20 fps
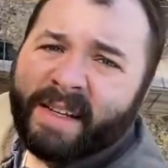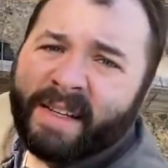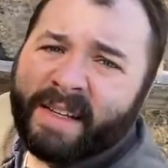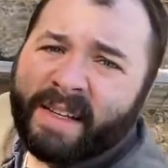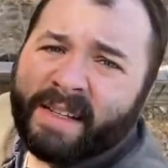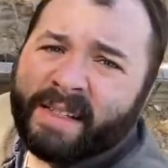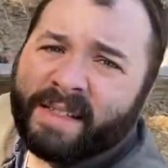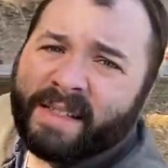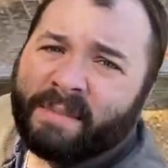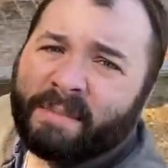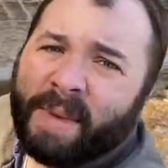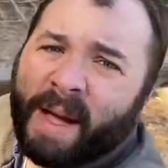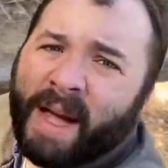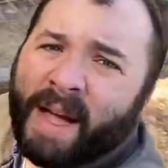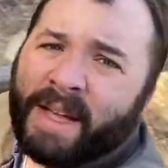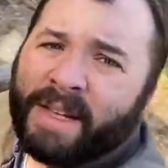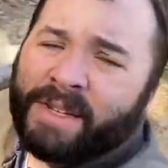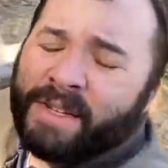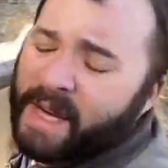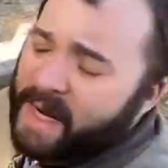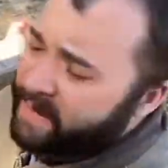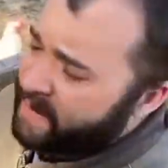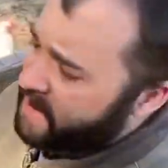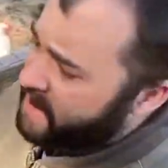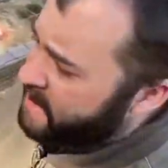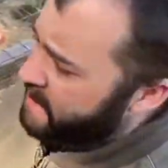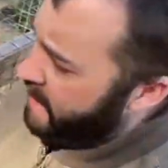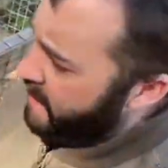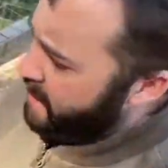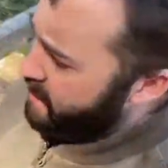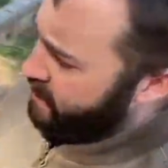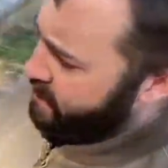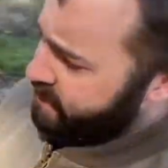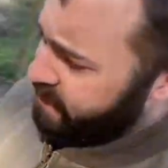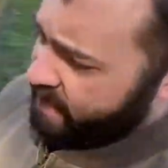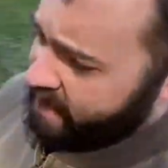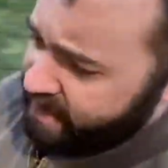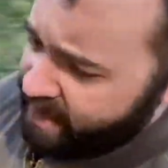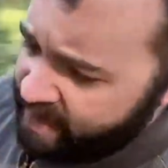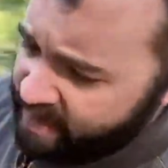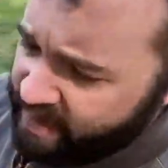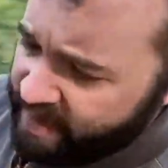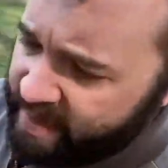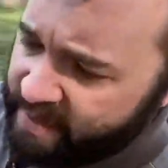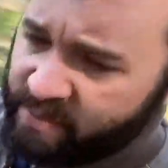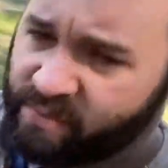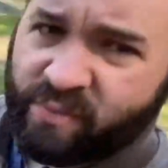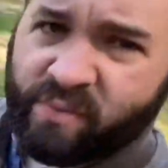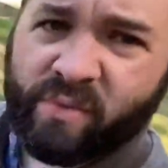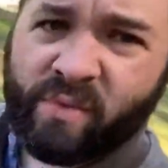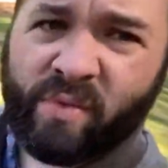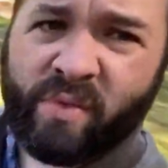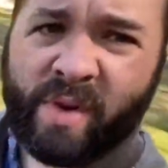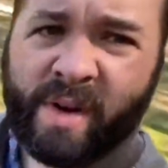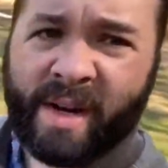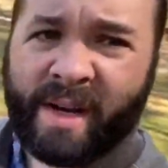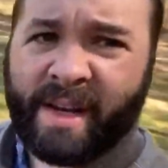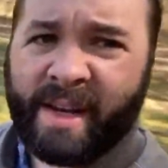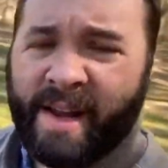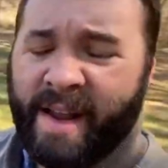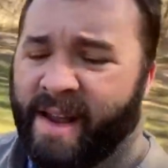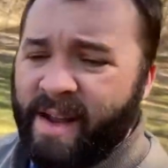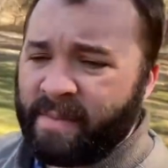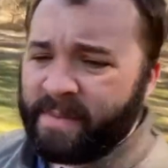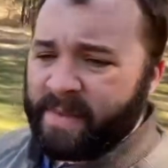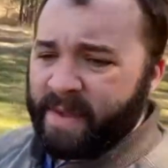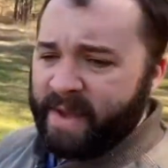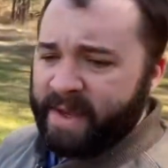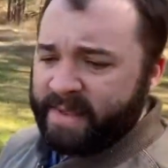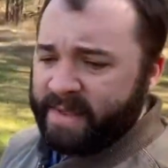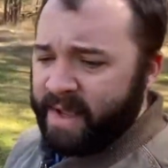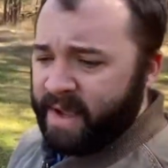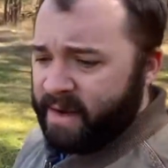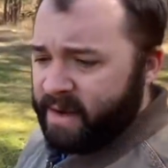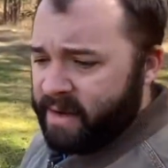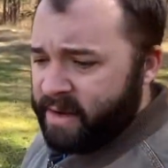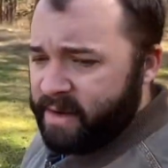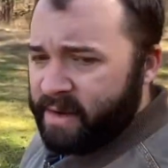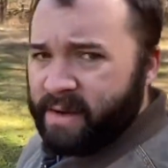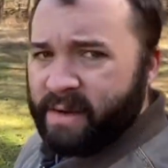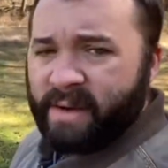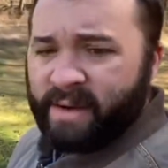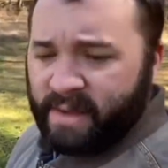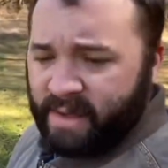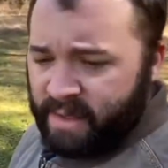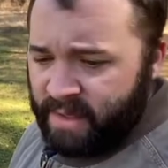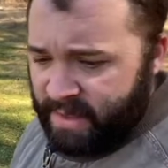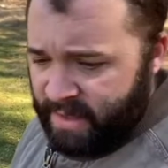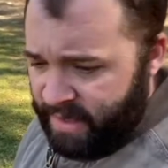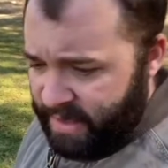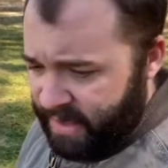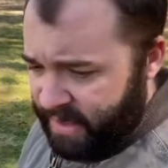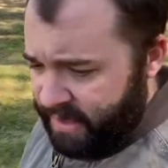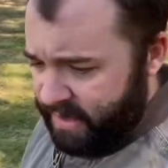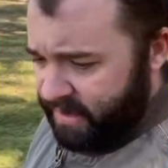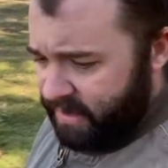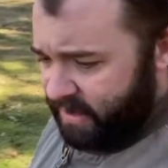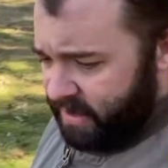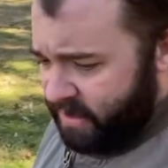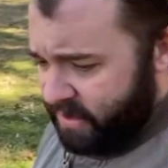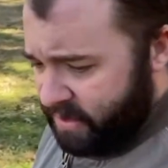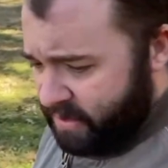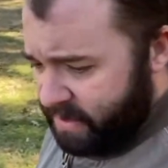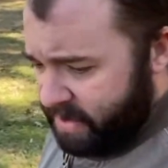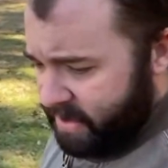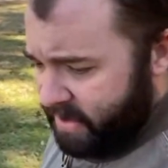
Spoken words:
some pine shavings down, and that has really helped things out here in the coop.